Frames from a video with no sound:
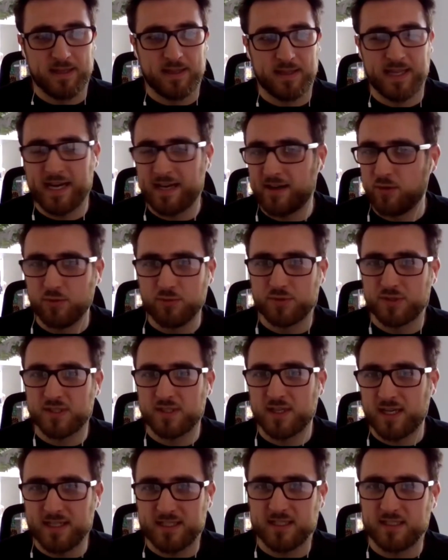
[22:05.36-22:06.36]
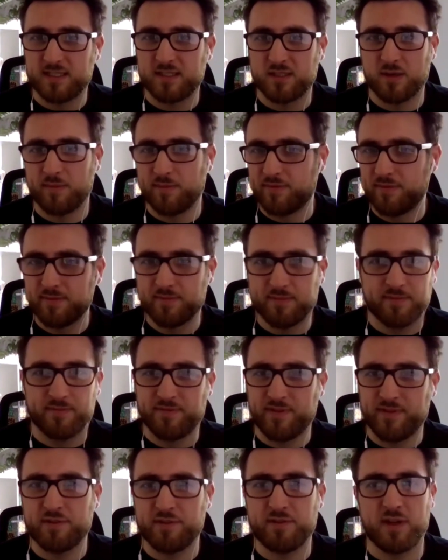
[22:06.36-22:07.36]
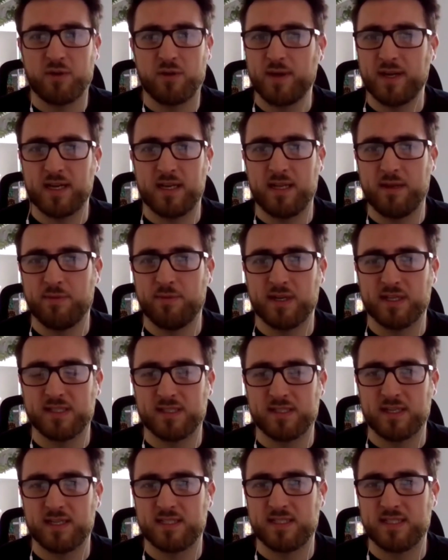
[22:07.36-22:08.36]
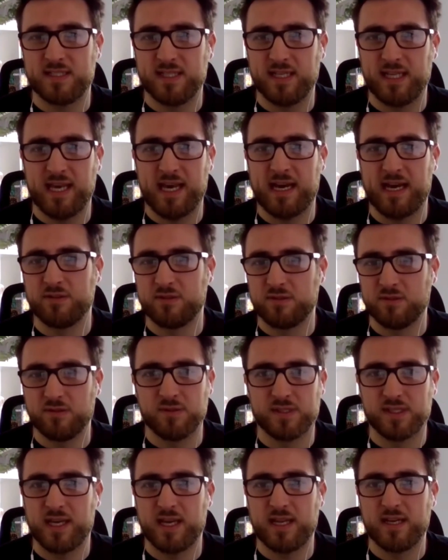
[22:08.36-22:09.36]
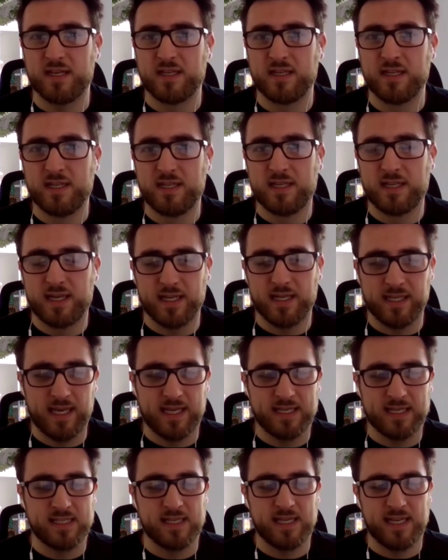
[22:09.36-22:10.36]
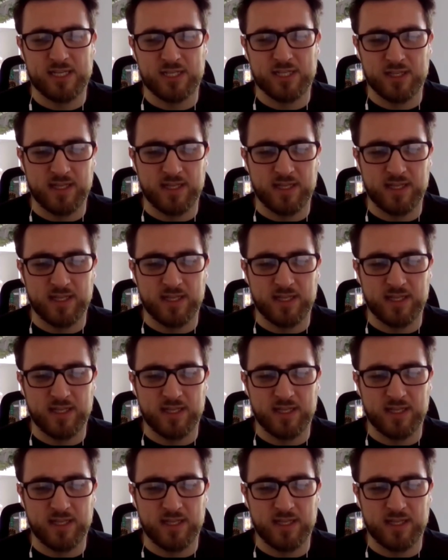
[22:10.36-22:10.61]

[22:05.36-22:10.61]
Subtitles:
That all started to stop very quickly when I started to get outdoors again and get into nature.